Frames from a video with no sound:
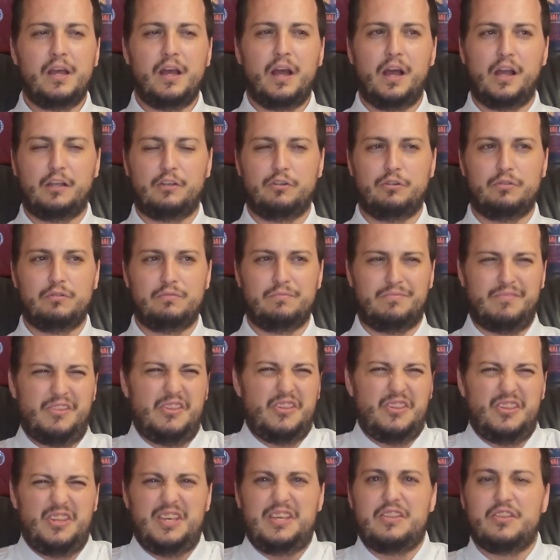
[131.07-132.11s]
I could
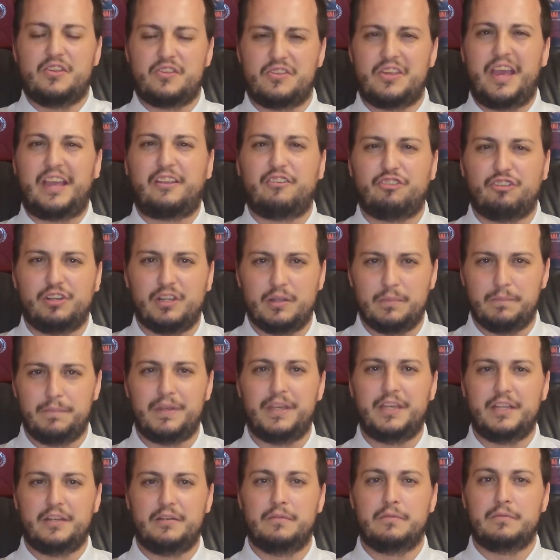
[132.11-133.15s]
see this actually
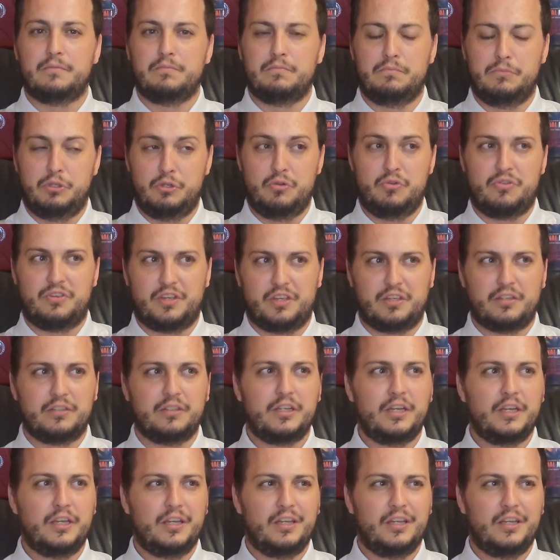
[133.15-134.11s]
being music.